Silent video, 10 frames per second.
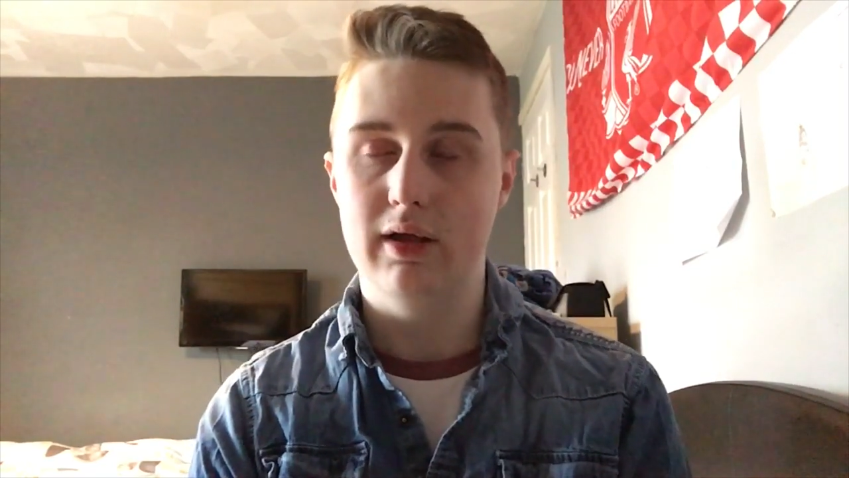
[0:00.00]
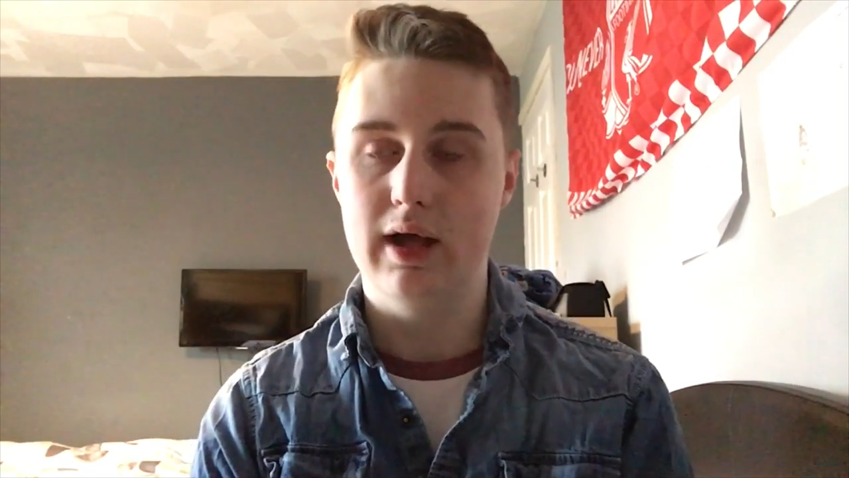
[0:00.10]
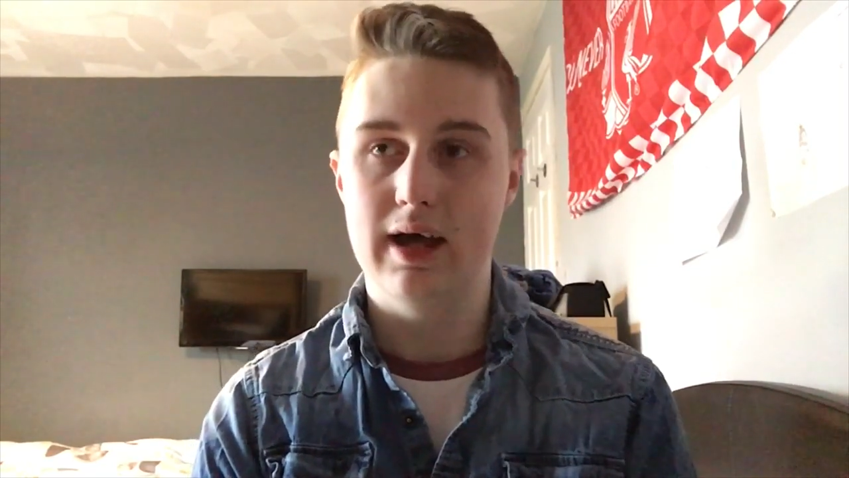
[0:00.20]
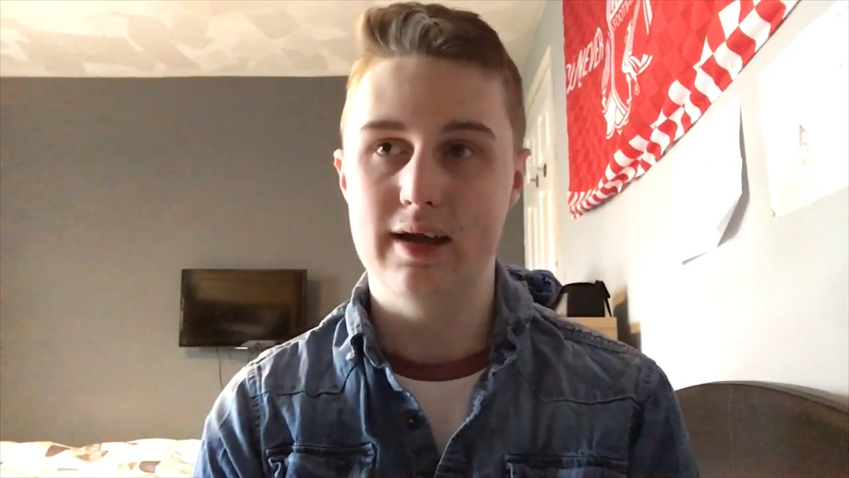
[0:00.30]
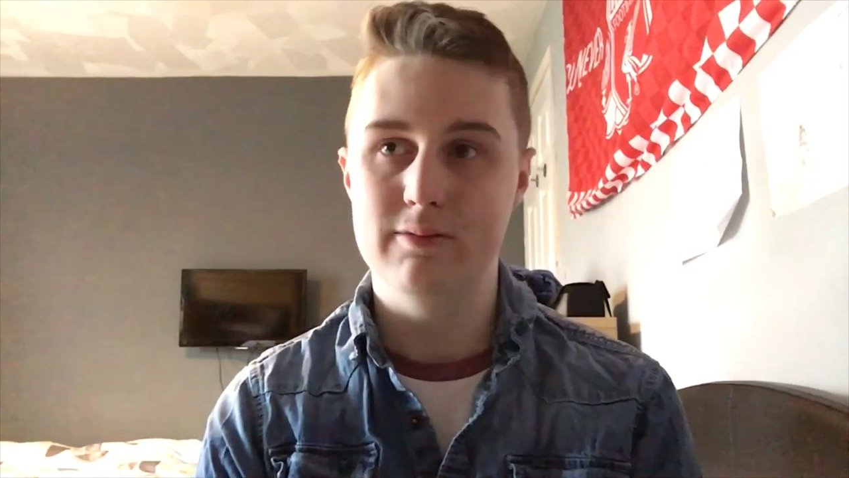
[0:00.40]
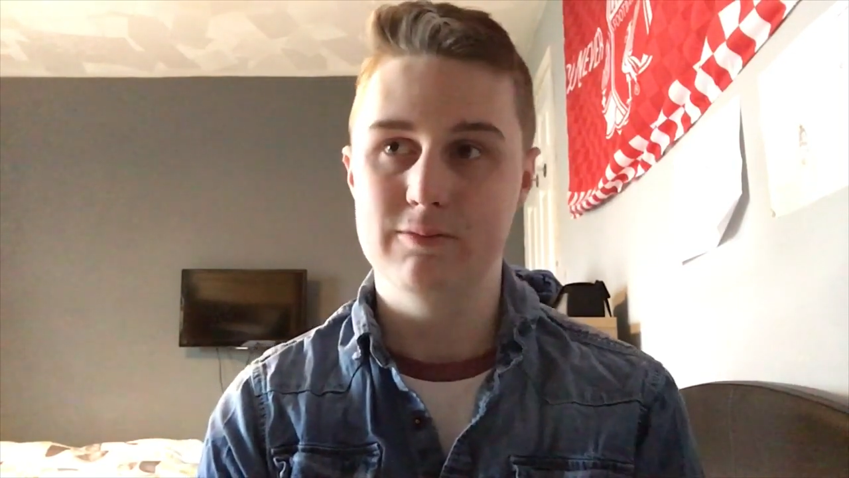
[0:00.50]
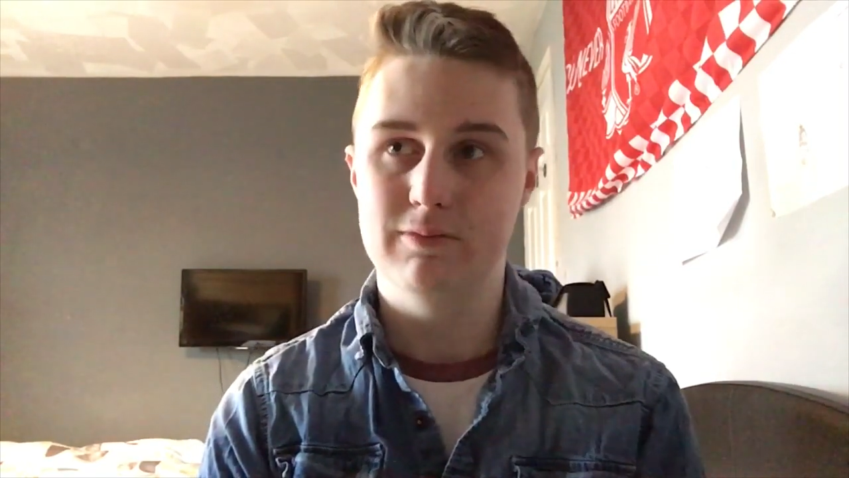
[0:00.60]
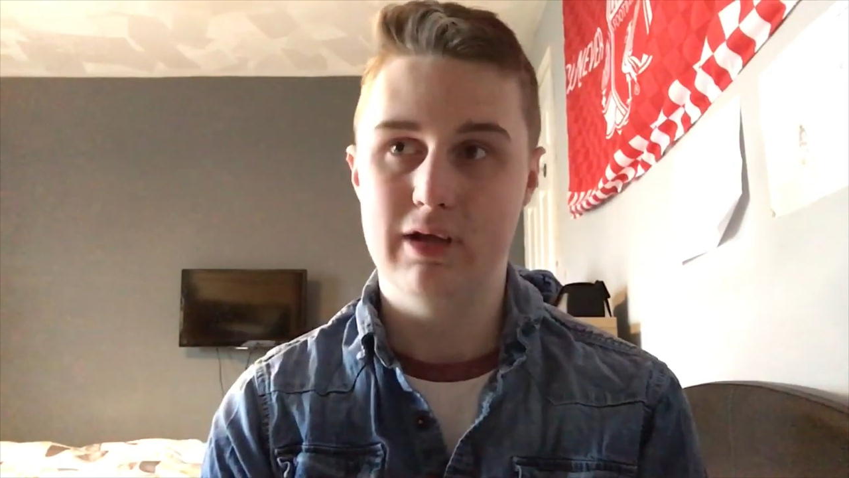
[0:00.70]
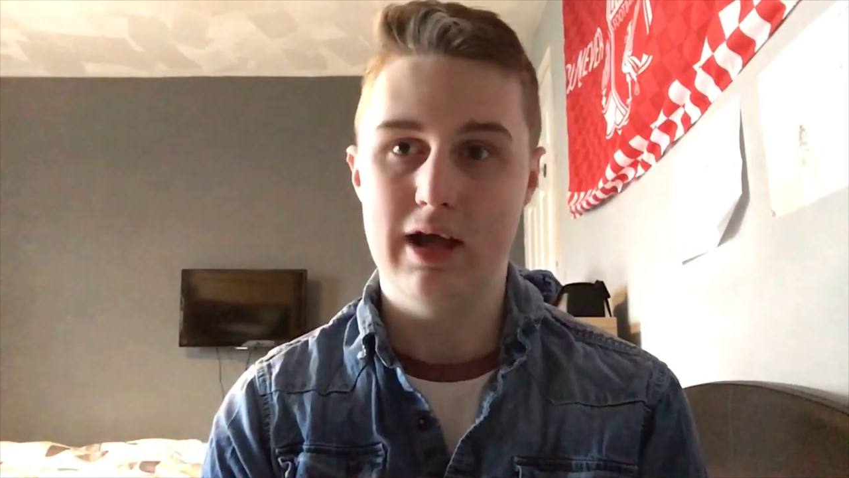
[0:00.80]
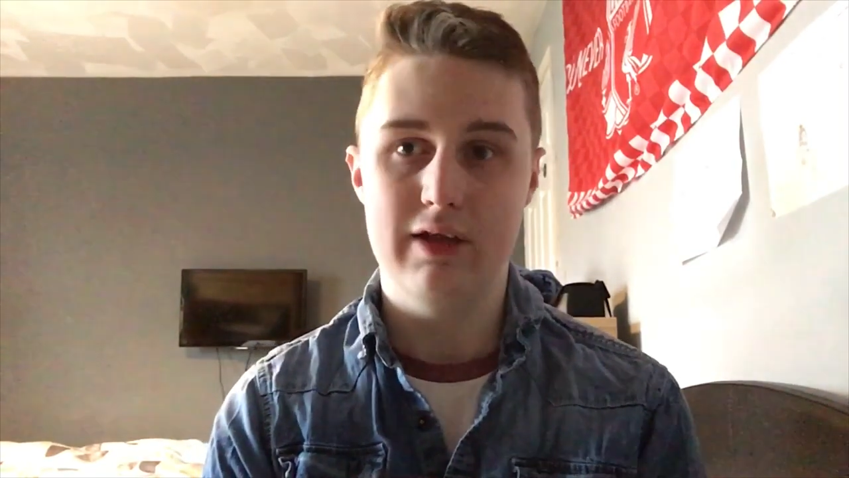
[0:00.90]
and
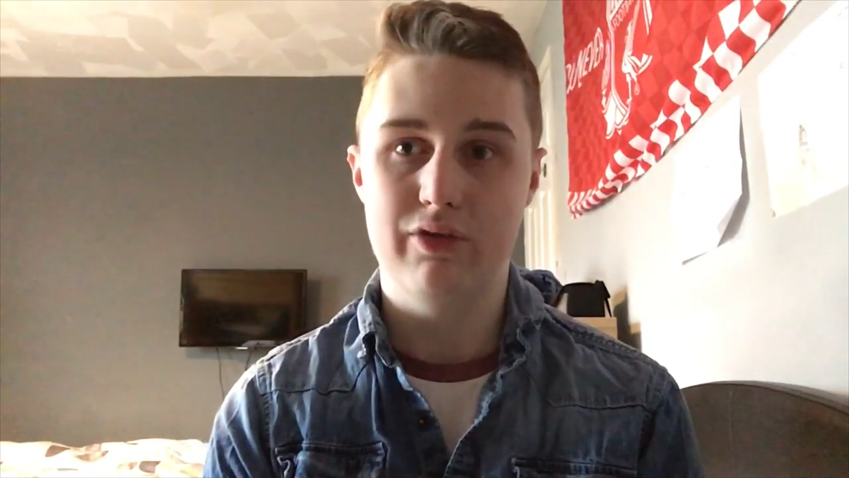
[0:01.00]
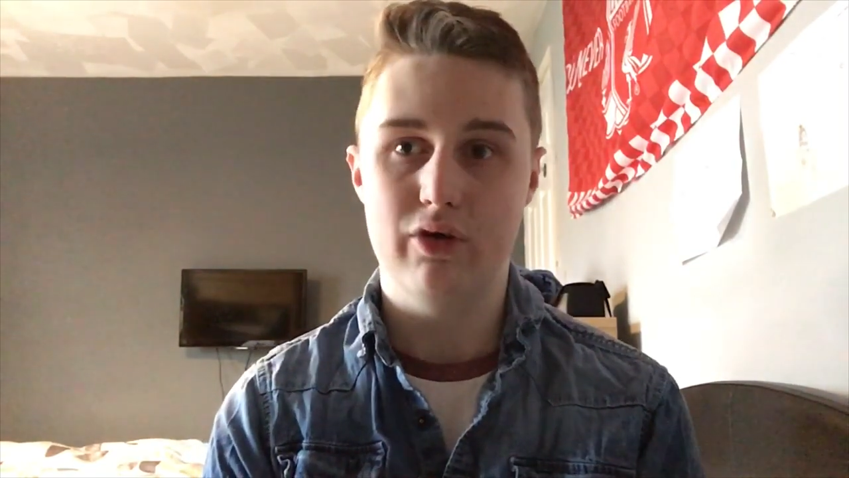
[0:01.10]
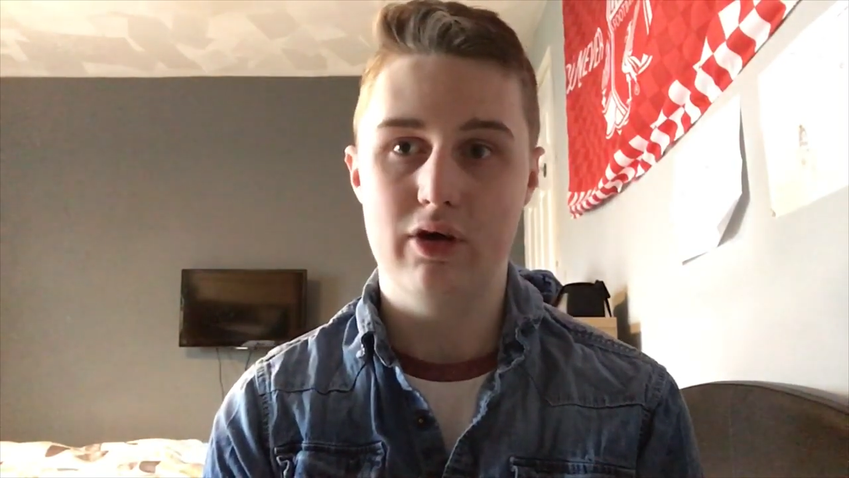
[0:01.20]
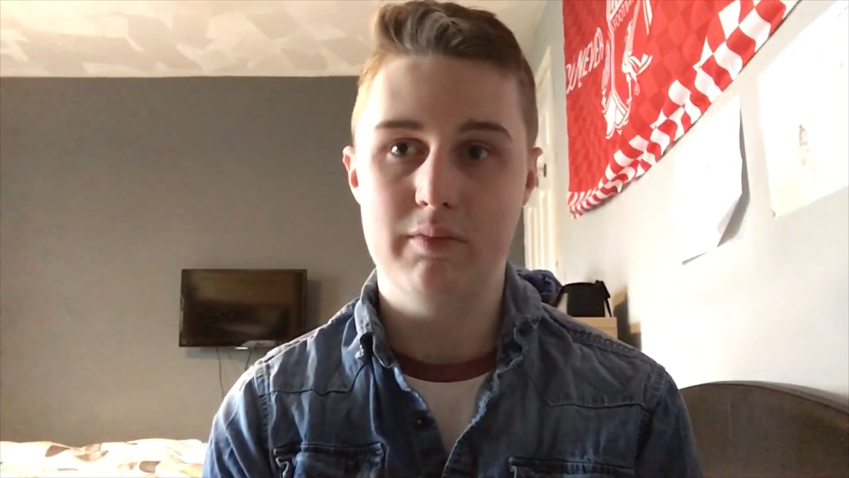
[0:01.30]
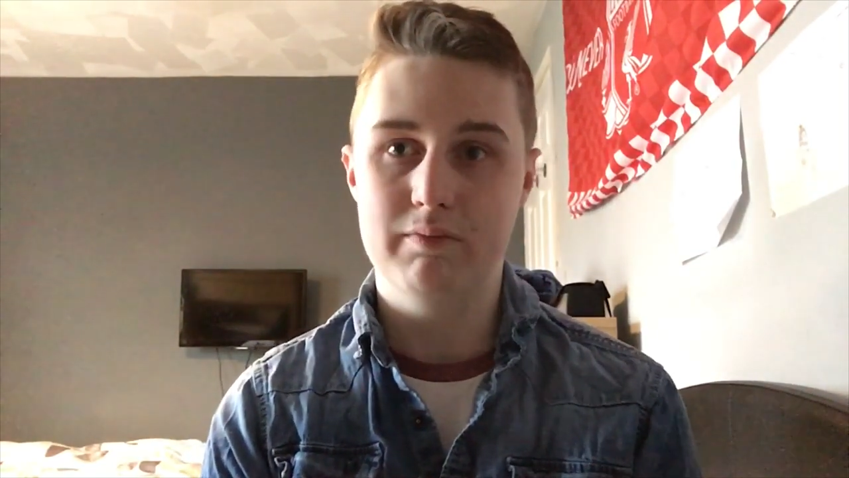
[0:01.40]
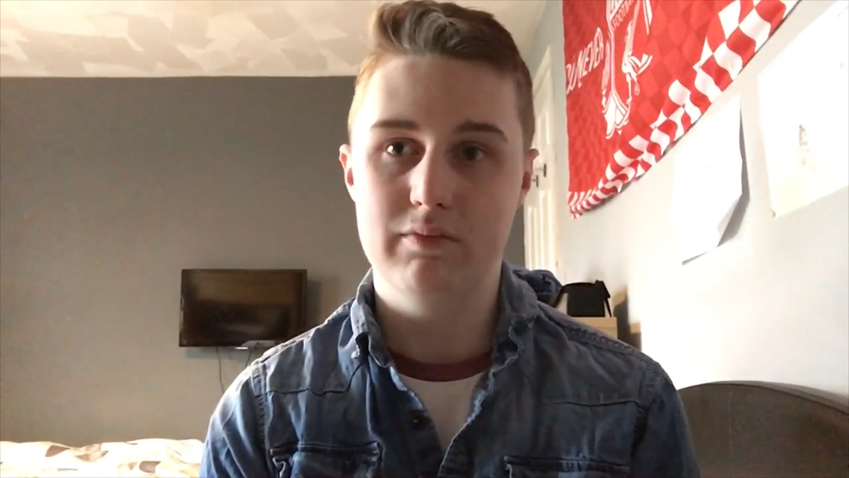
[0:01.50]
I thought,